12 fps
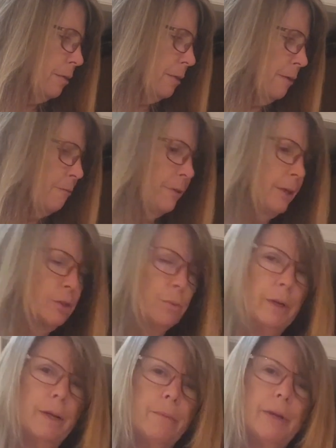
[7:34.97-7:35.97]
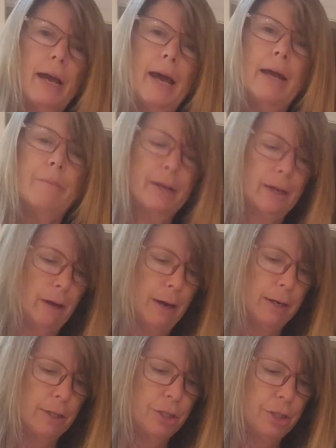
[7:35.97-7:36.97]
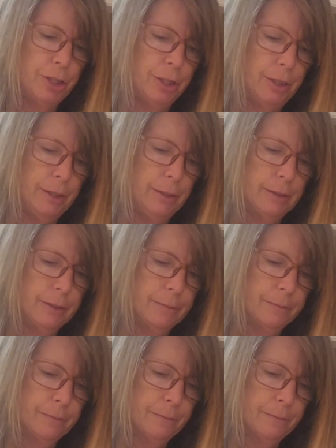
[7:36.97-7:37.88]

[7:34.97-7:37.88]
I think for this one I'm going to add my cottage cheese.